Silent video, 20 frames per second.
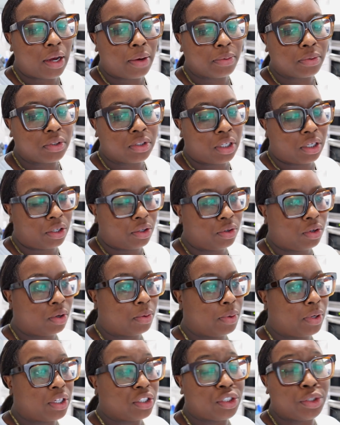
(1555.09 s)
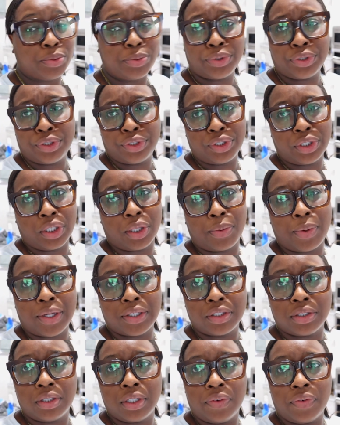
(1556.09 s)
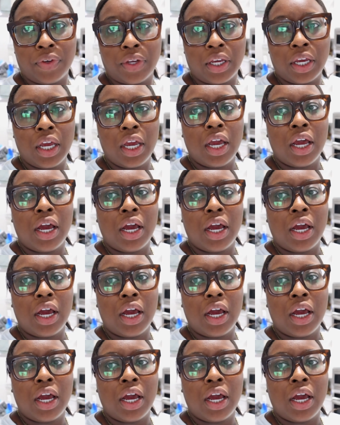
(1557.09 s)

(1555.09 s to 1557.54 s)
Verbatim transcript: I was like, you know what? And she was just chilling watching TV.